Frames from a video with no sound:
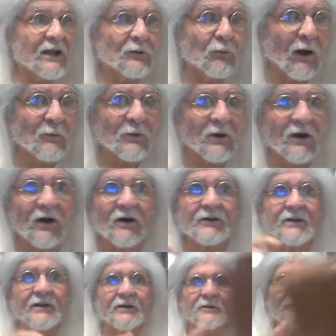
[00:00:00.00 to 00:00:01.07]
while we're
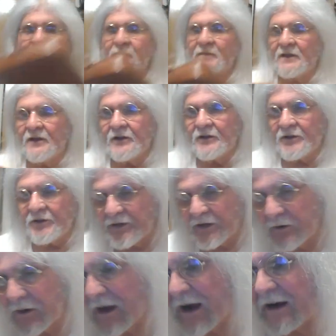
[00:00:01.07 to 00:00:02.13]
on here, you
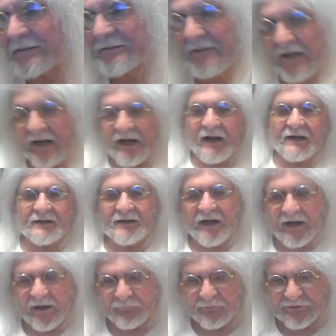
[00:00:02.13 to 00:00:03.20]
know,
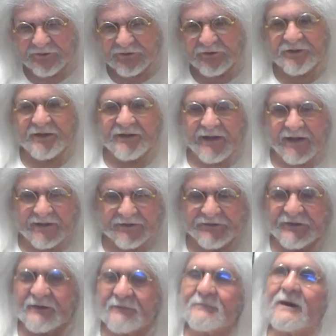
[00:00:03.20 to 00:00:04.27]
I was looking at
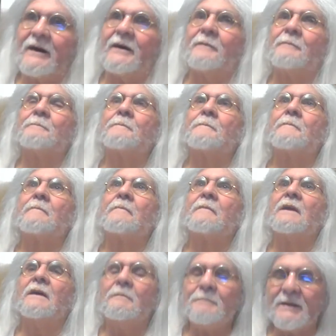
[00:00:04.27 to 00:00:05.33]
some uh,
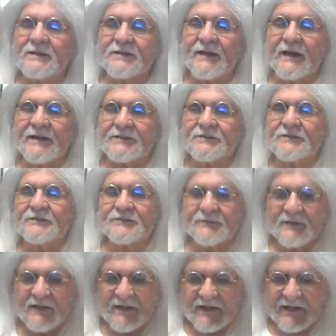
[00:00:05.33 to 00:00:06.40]
pin cases,
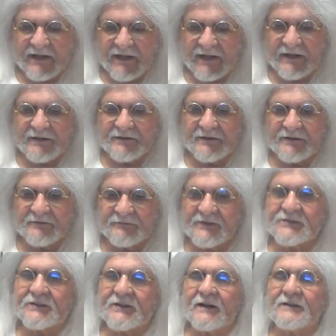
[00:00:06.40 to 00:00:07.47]
and
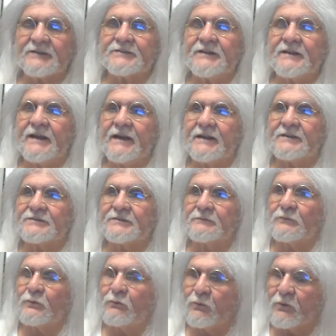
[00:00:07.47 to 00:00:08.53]
Visconti has
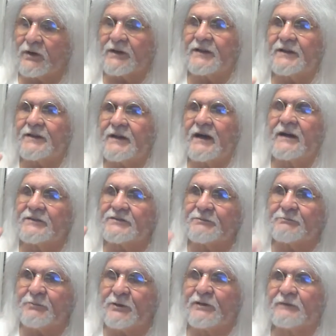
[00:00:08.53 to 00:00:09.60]
some really nice,
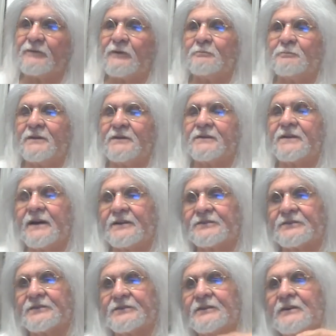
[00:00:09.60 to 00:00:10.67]
beautiful pin
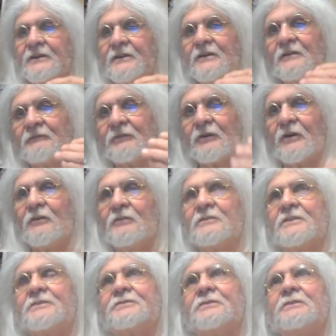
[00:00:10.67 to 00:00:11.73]
cases for
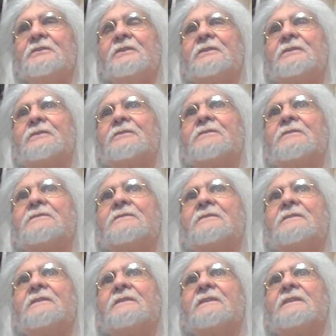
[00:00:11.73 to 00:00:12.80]
only two hundred and
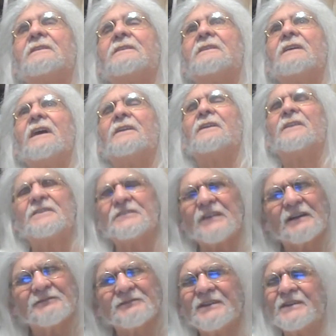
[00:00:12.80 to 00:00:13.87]
I think
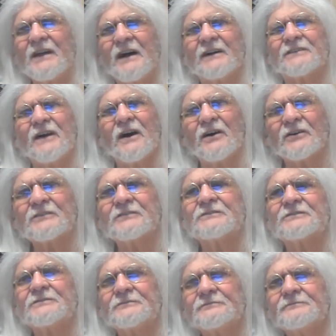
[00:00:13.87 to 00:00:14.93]
seventy nine
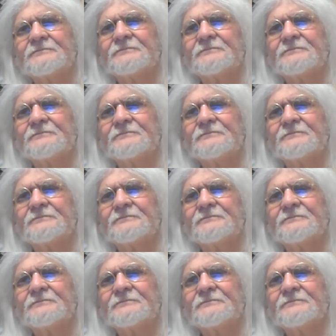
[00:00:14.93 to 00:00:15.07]
dollars.